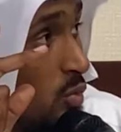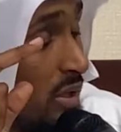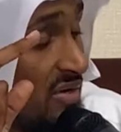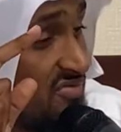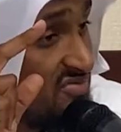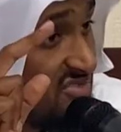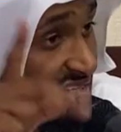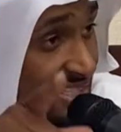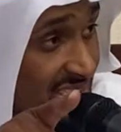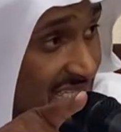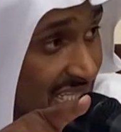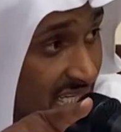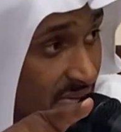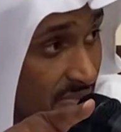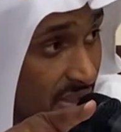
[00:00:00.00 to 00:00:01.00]
we're freezing
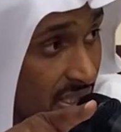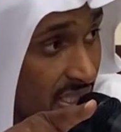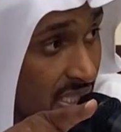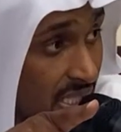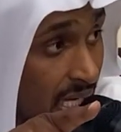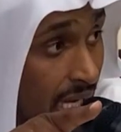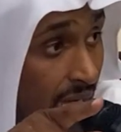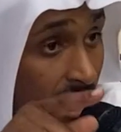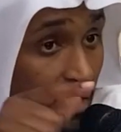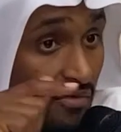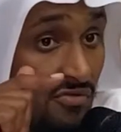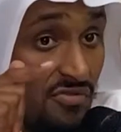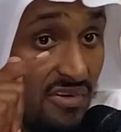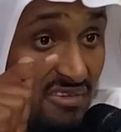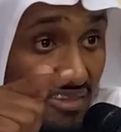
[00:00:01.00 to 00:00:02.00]
their money
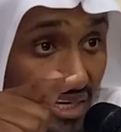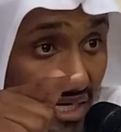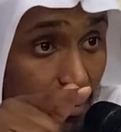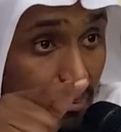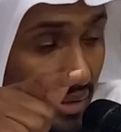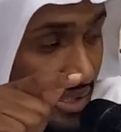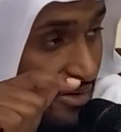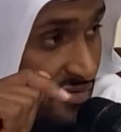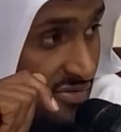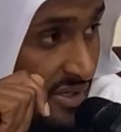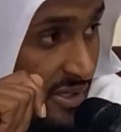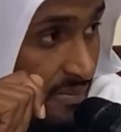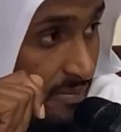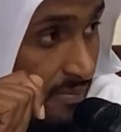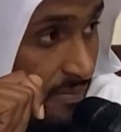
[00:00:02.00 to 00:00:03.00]
for their
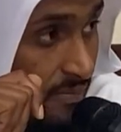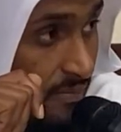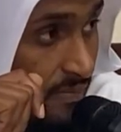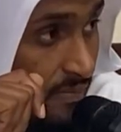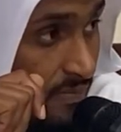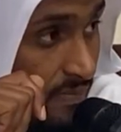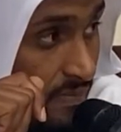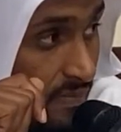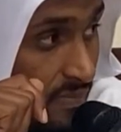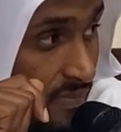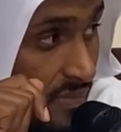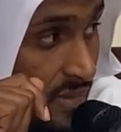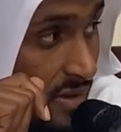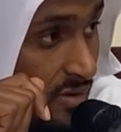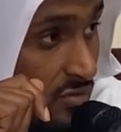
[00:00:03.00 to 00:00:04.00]
benefit.
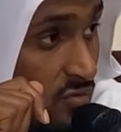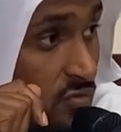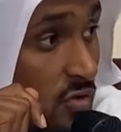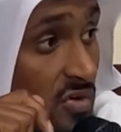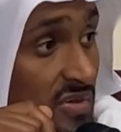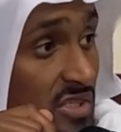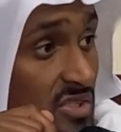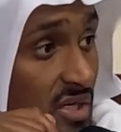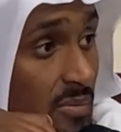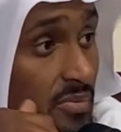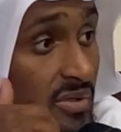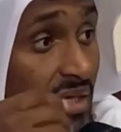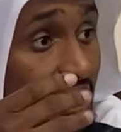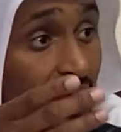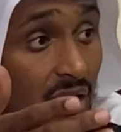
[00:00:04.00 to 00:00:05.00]
For
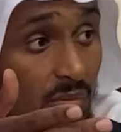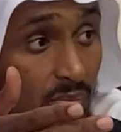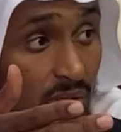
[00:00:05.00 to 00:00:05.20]
example, the young